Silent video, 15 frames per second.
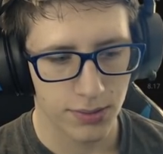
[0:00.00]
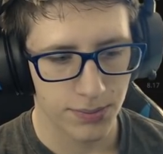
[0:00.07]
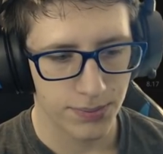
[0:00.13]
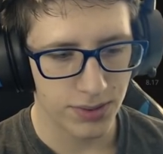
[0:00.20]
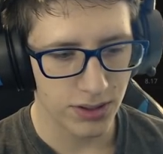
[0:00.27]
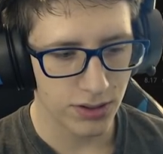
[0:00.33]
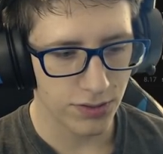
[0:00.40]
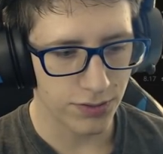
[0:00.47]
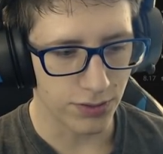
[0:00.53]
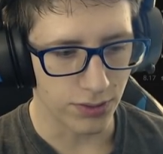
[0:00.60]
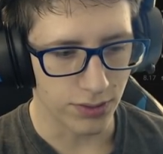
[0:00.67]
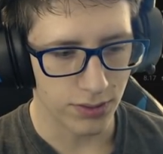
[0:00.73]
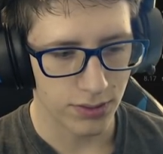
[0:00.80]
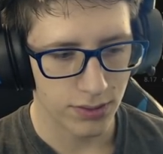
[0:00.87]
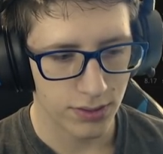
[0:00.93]

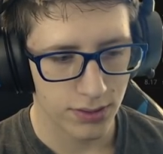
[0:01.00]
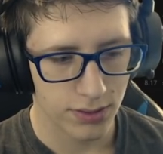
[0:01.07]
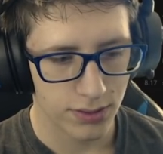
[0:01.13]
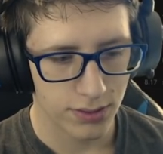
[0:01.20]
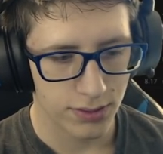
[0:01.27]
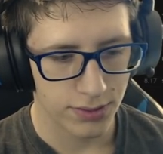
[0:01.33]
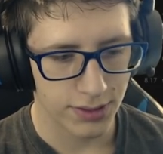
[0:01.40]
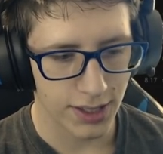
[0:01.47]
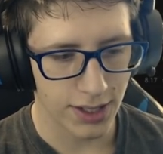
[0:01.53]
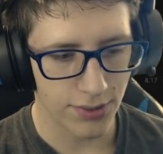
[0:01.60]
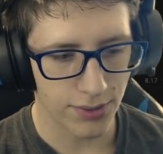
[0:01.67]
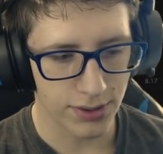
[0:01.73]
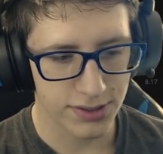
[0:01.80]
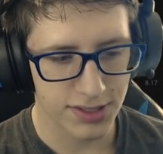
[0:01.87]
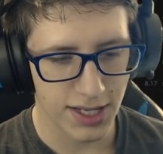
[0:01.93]
Beautiful. That
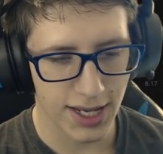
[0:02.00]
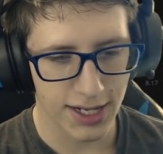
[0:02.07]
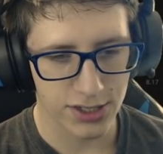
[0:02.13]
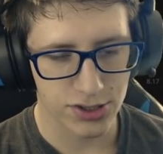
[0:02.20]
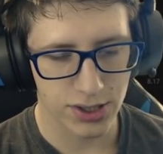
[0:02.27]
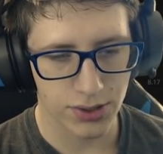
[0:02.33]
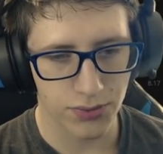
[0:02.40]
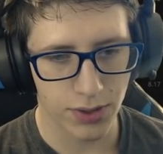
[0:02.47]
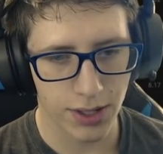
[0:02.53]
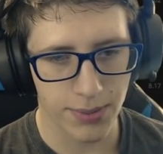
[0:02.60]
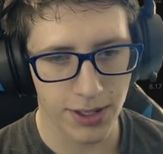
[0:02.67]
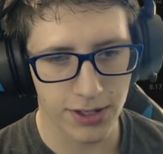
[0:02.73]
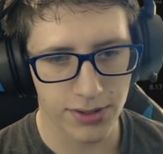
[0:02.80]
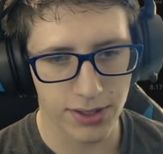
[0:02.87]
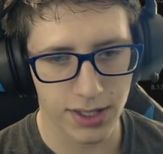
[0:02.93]
worked actually way
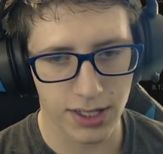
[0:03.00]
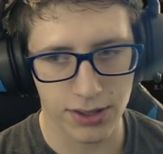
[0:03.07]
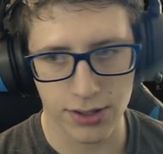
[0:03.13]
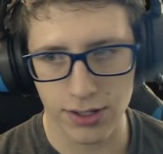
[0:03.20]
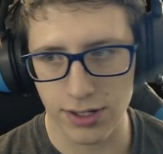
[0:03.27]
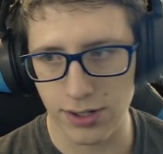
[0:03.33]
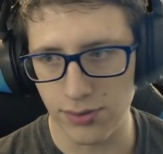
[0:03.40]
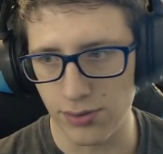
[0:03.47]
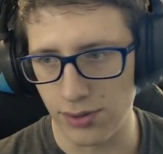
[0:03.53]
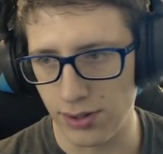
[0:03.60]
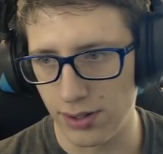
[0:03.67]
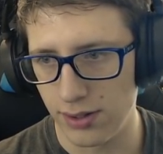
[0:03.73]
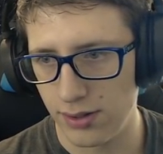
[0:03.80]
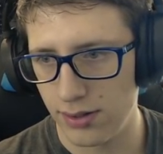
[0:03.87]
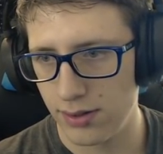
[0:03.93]
better than I thought it would.
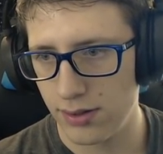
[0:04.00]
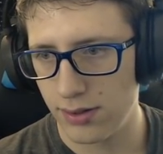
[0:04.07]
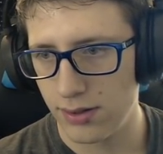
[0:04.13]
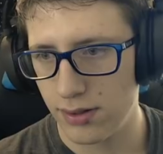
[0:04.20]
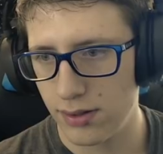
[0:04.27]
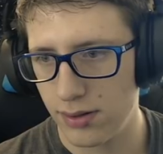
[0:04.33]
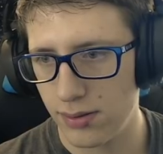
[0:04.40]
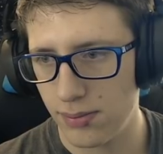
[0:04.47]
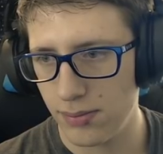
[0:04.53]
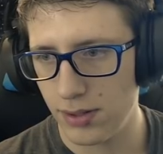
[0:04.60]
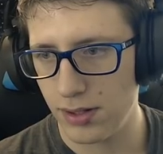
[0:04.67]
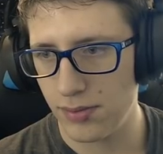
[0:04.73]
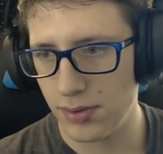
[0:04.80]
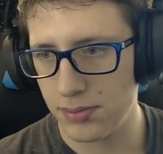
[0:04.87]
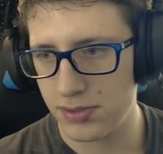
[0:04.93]

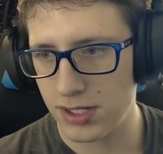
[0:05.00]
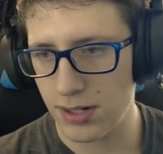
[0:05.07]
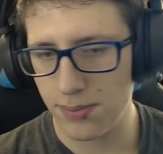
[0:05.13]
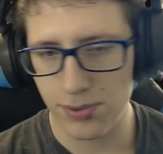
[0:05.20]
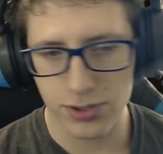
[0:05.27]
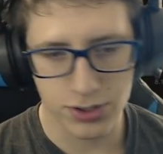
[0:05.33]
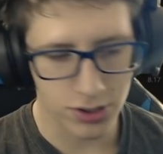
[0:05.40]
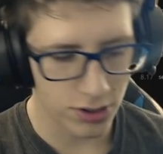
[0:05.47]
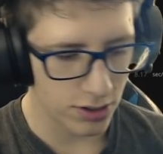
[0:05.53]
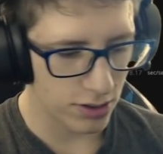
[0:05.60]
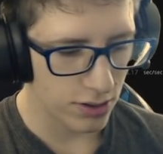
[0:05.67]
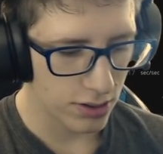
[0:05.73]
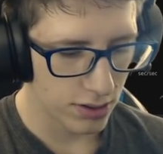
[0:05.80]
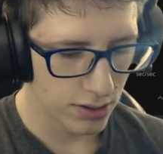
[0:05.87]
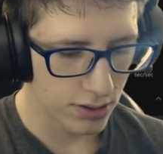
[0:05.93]
Minimum temperature,
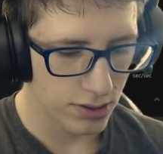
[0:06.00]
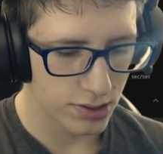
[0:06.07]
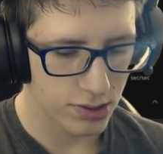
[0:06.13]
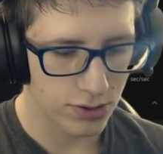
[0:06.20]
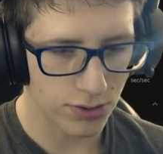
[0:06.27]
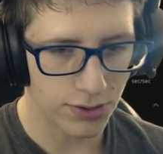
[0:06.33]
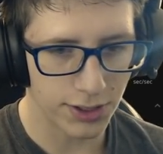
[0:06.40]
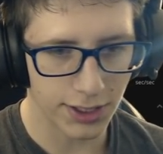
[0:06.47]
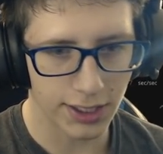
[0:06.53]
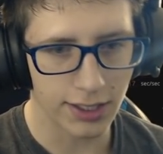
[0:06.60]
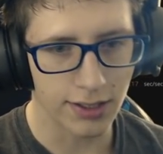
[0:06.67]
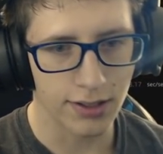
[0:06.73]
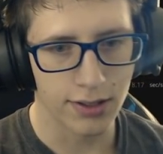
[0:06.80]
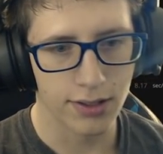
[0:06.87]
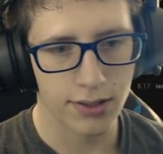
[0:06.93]

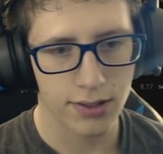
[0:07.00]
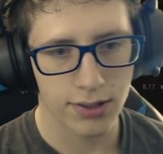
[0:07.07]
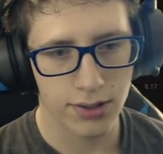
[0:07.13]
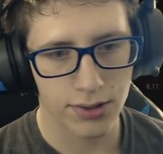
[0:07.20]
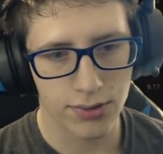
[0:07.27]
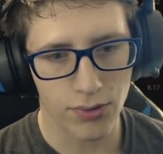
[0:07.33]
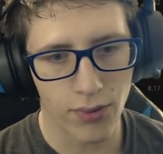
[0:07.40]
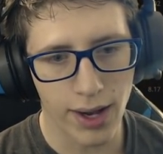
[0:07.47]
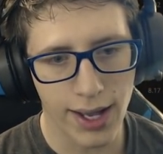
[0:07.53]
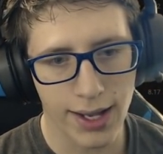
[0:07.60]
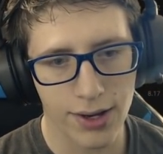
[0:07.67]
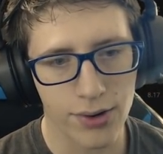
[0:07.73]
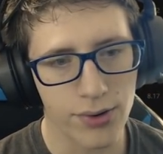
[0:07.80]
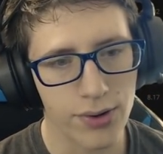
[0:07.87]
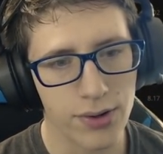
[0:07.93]
20.
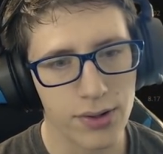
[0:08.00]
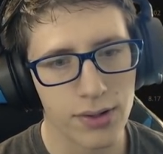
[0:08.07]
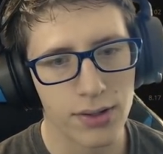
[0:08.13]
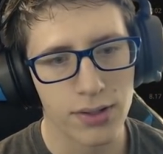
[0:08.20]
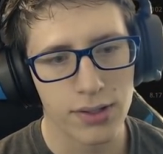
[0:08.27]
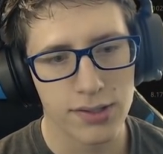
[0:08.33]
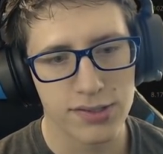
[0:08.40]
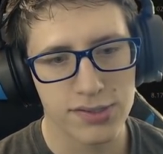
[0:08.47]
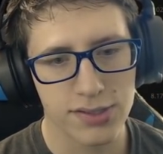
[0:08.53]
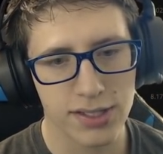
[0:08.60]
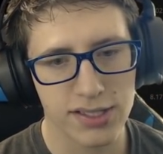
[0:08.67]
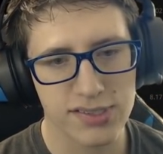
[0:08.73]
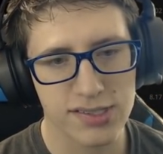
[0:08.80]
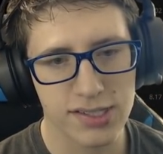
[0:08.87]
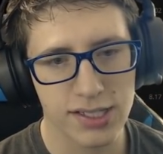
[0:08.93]
Wow. So
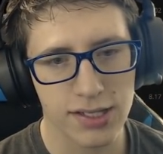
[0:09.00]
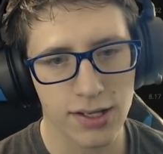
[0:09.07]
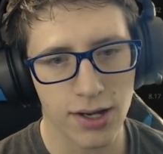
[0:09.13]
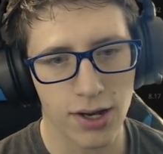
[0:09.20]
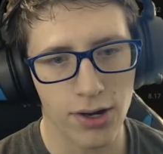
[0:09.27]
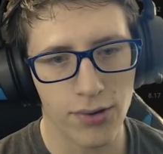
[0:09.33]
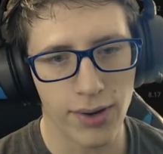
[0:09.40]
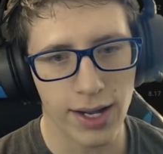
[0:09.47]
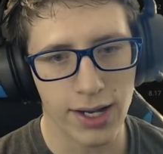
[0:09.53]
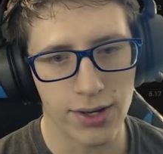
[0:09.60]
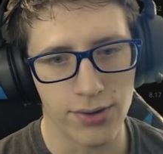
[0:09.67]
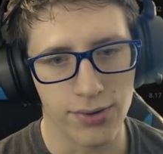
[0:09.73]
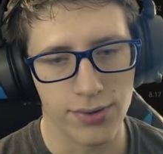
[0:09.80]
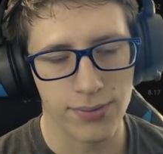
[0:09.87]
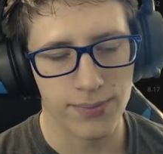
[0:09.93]
let's see. Oh,
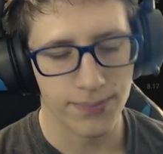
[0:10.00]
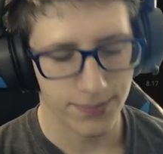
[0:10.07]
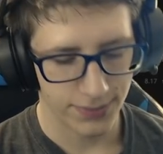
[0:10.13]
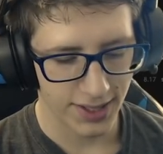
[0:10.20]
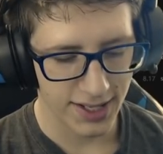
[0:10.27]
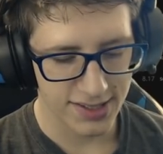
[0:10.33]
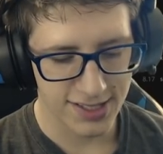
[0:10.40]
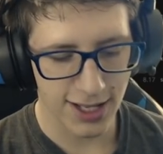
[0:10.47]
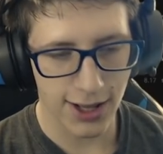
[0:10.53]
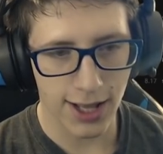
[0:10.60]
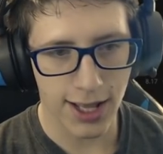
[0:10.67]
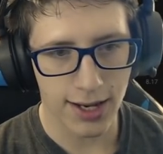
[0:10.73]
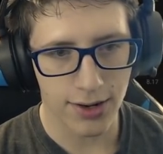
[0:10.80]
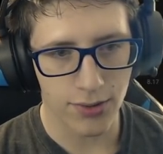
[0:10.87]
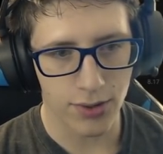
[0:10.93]
wow. That's a lot of